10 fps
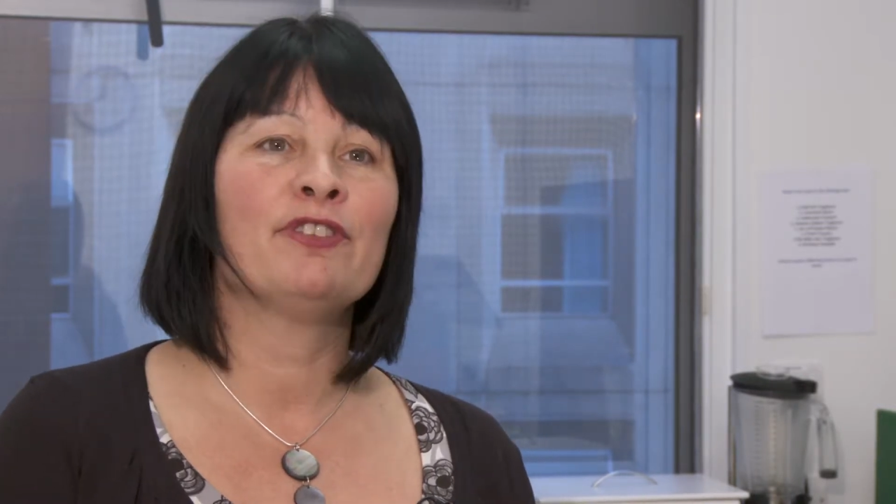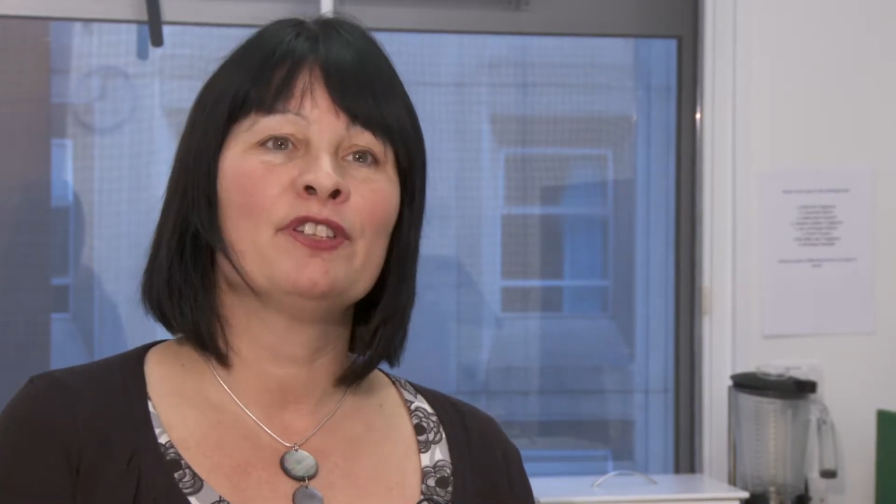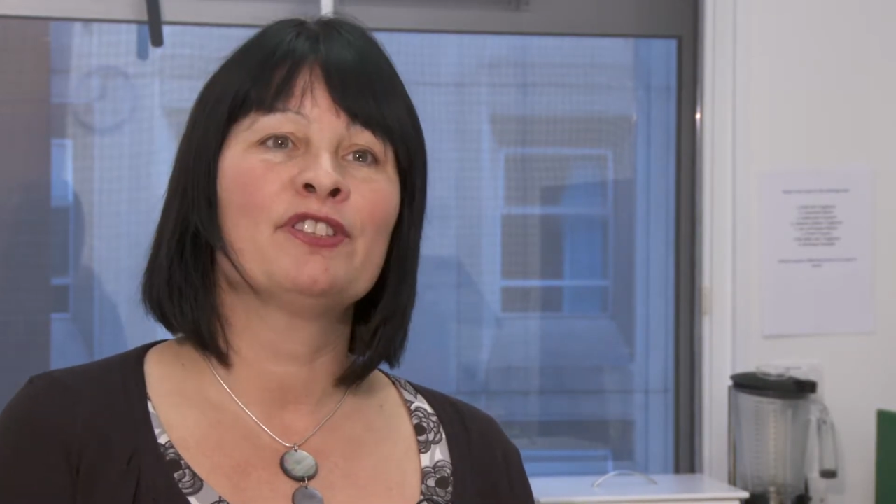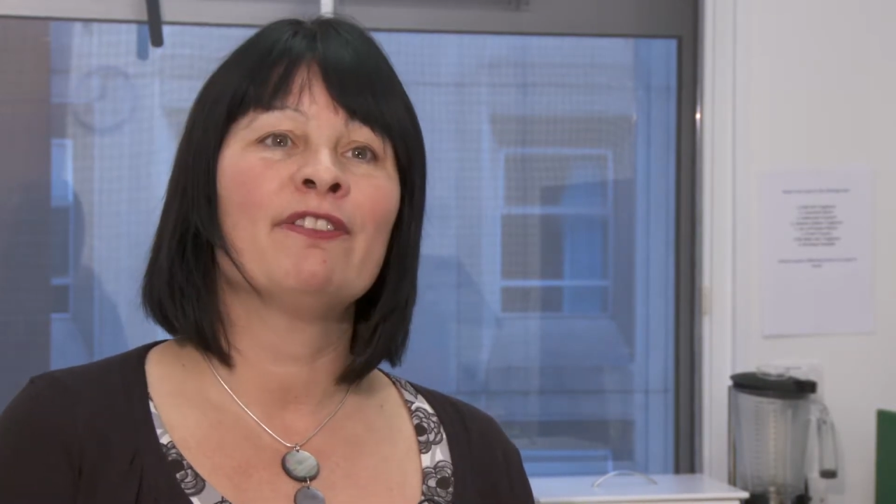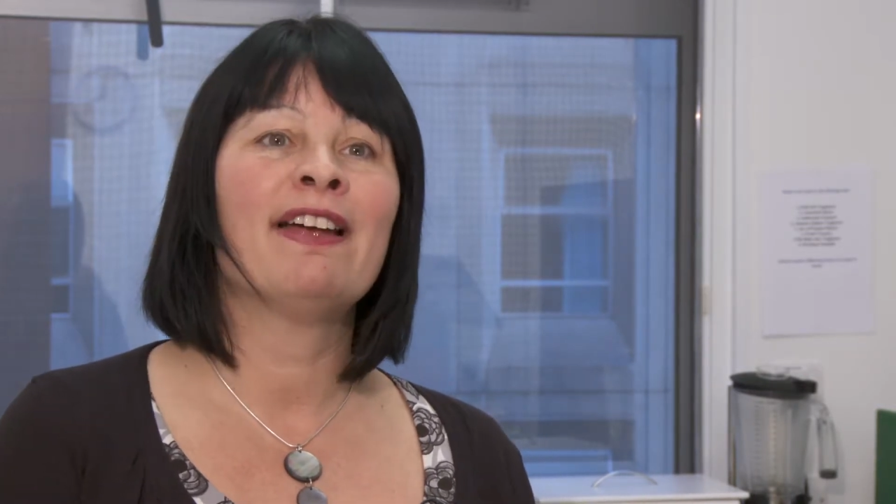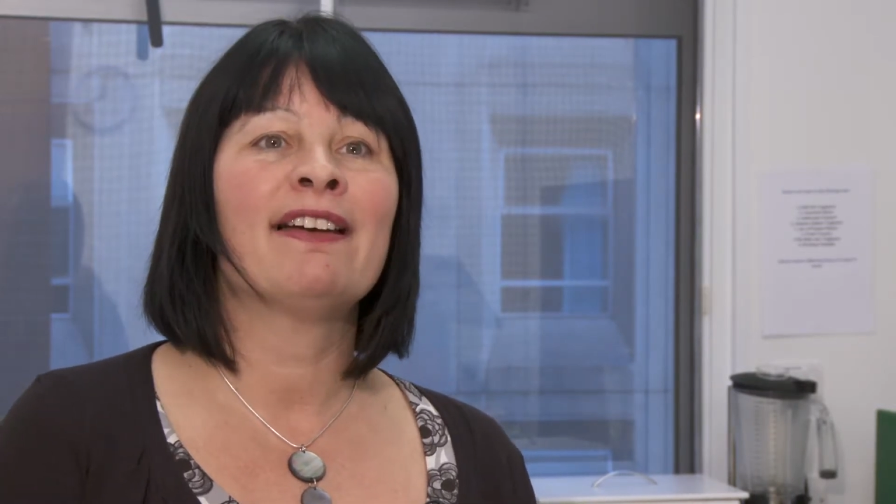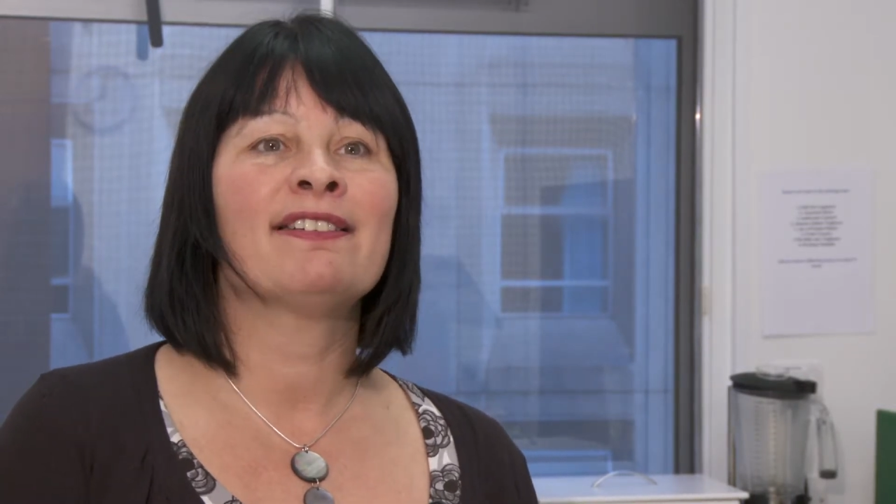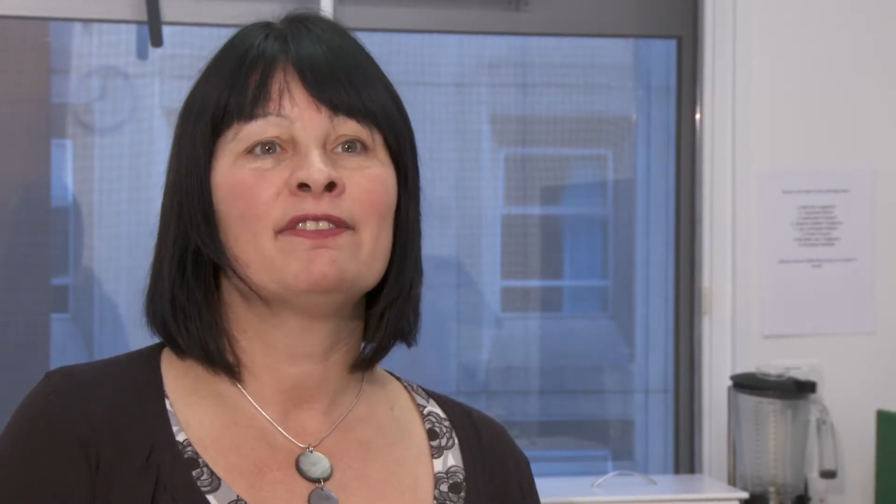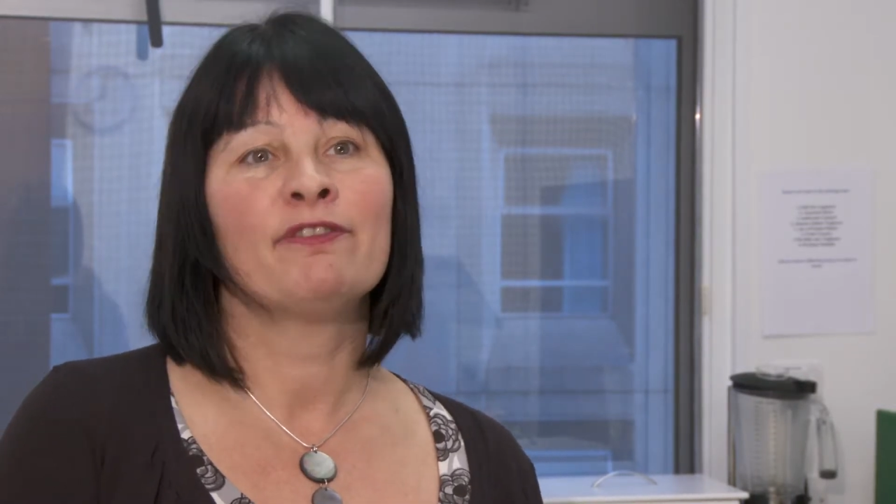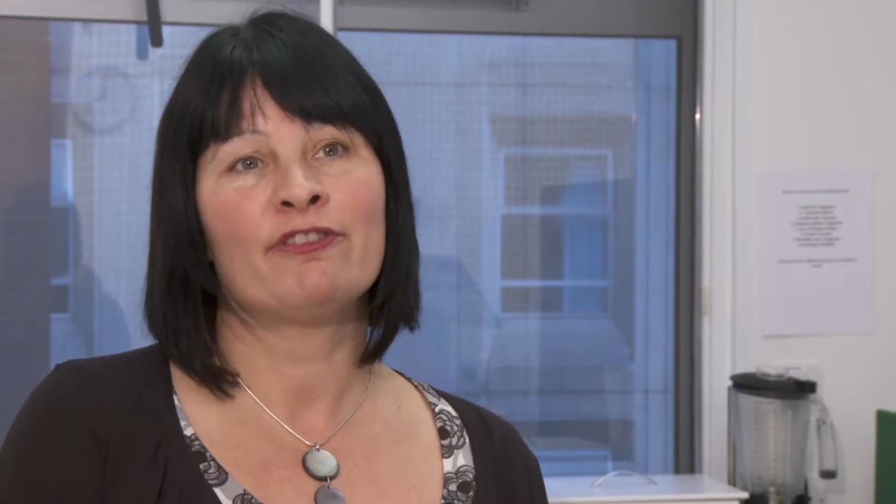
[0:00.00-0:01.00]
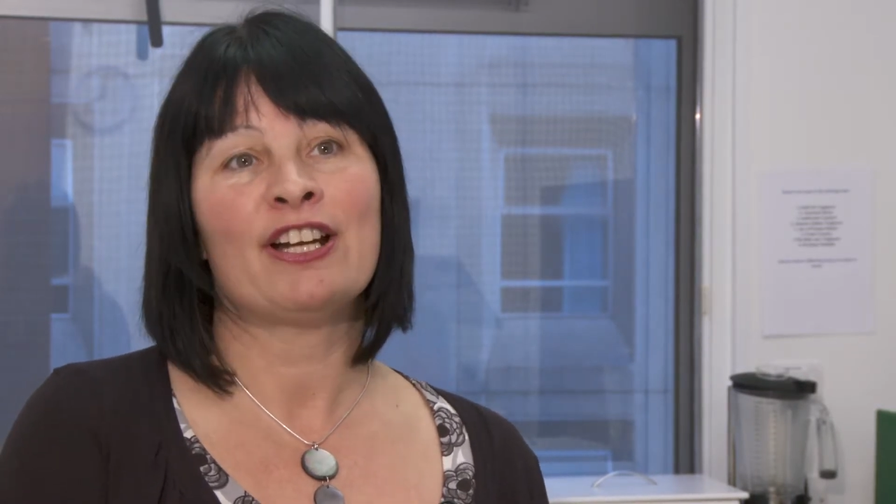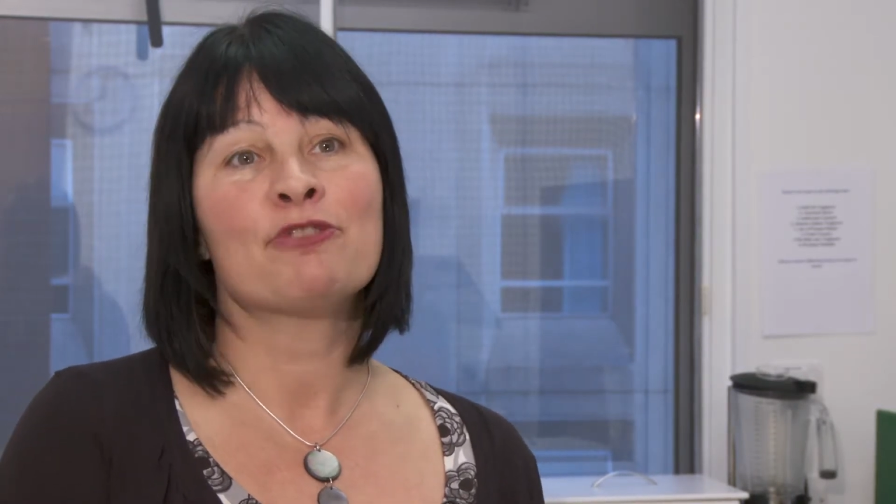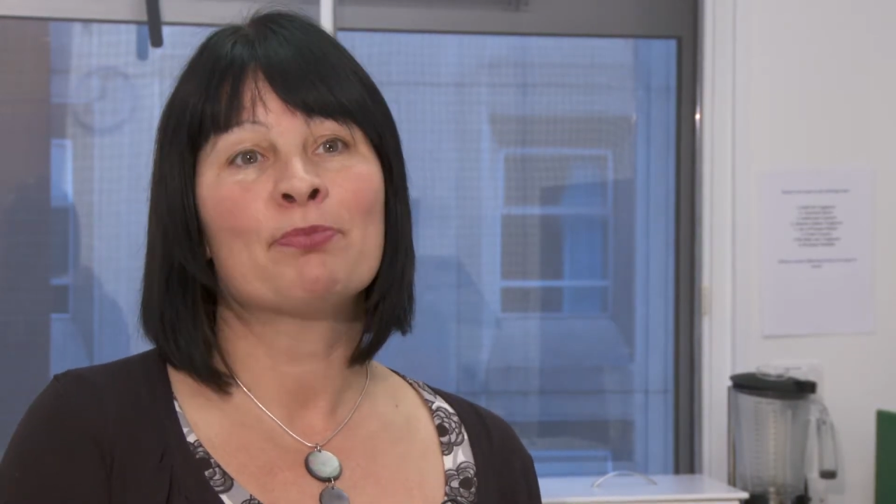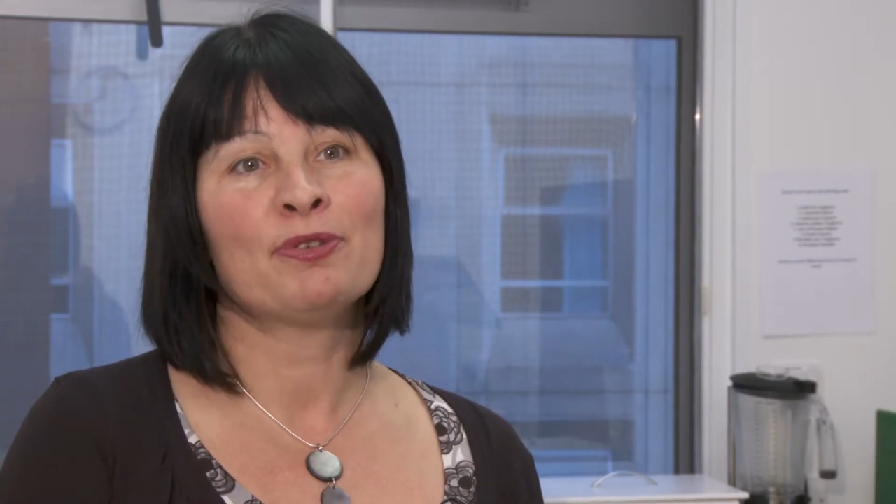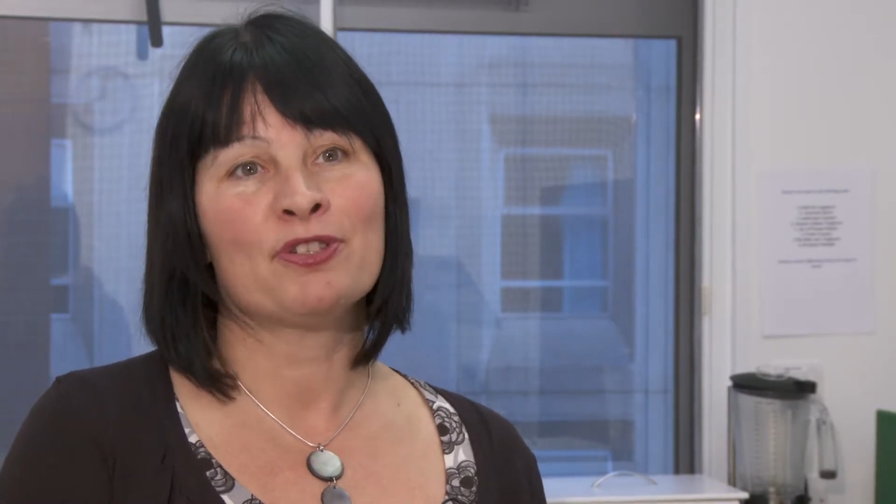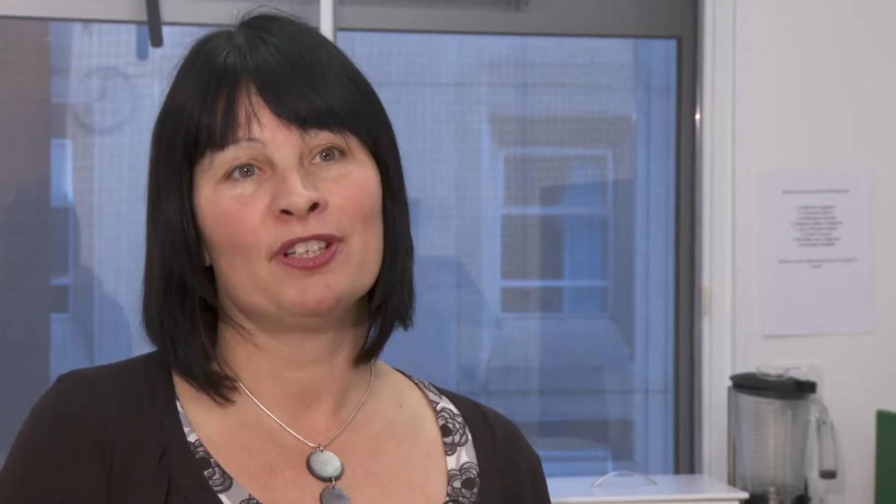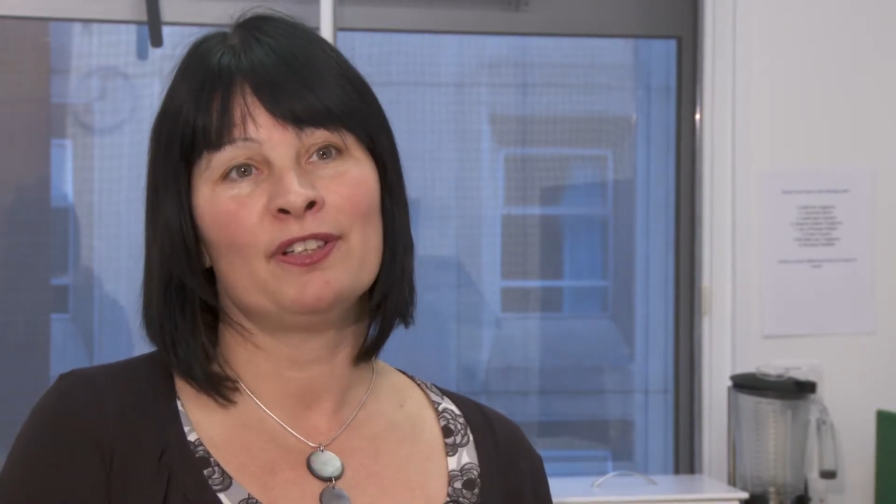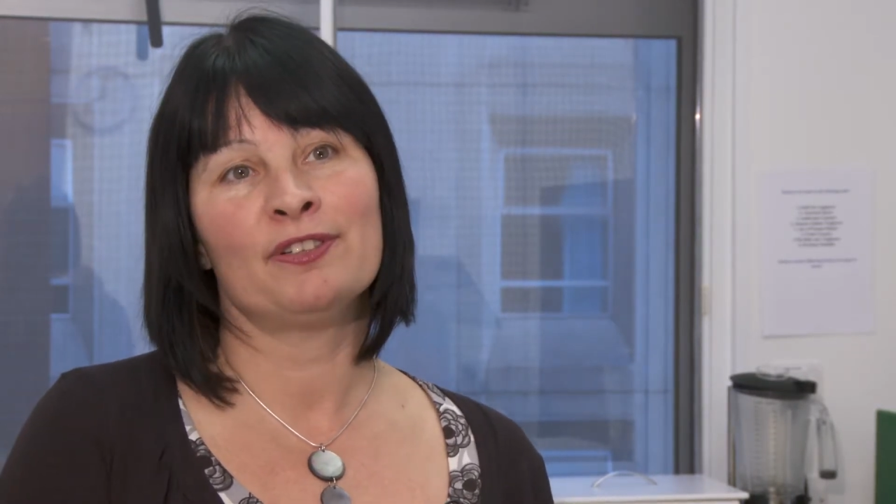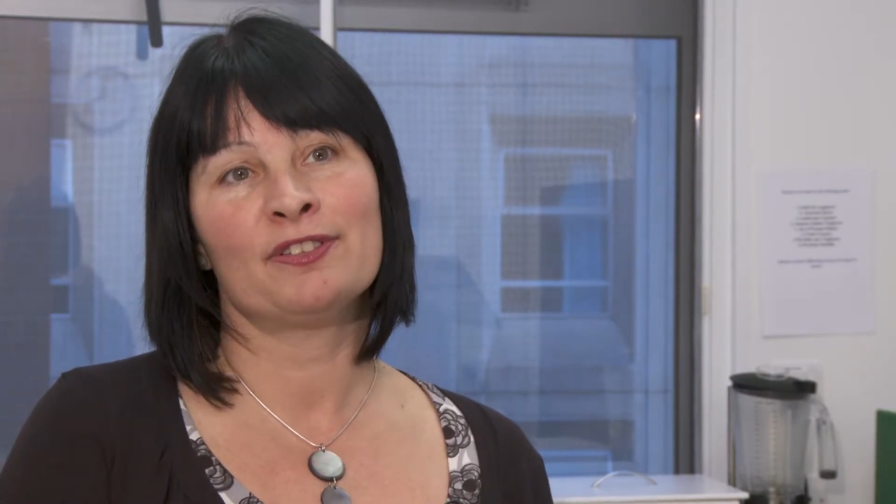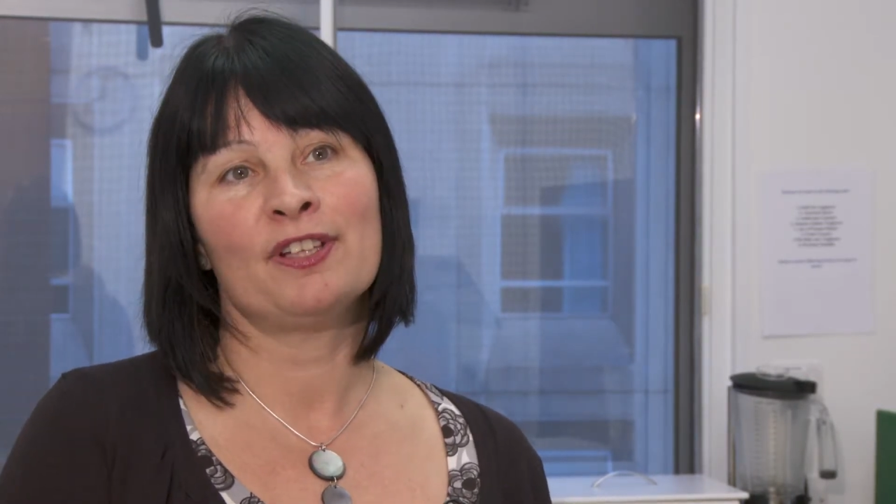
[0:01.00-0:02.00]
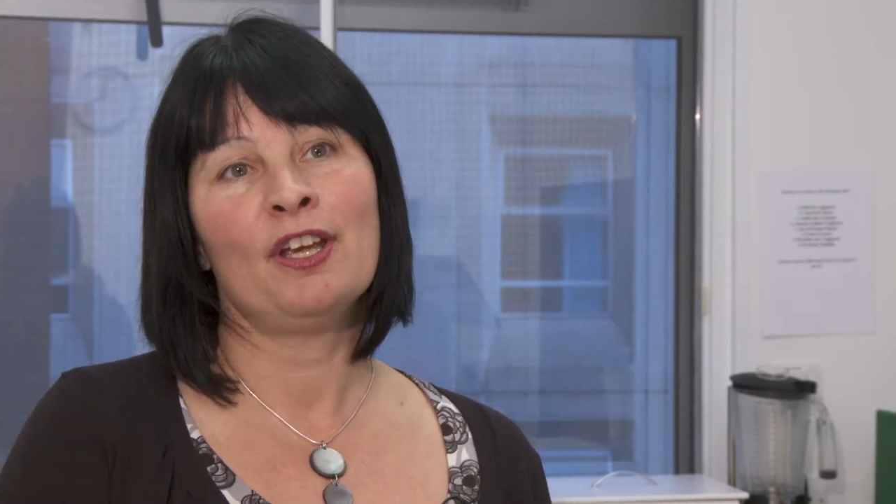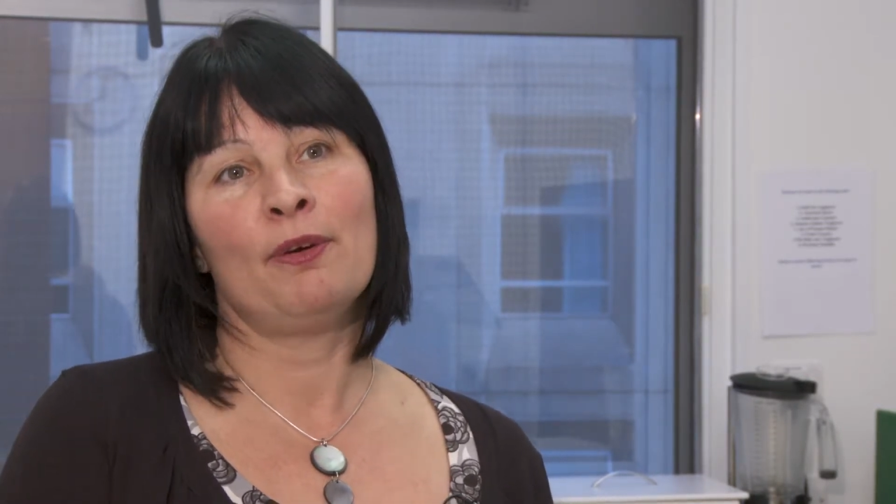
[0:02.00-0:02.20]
foods around fresh produce,